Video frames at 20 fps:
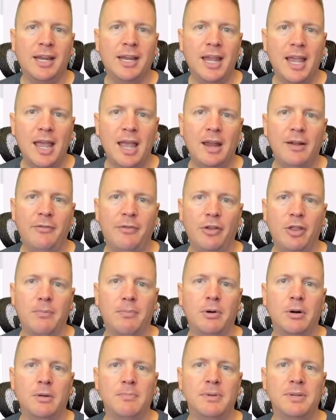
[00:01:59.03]
again, for the
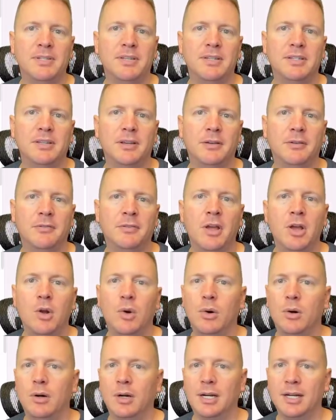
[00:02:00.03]
purposes of
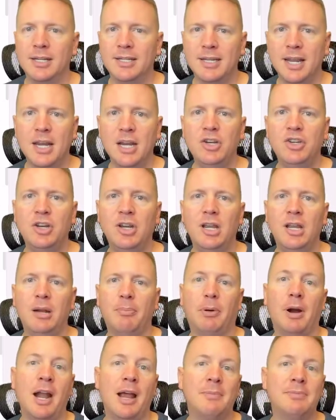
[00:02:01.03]
organization
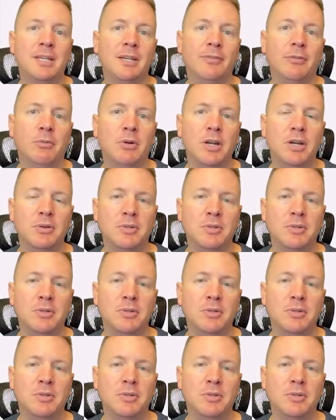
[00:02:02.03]
and perhaps even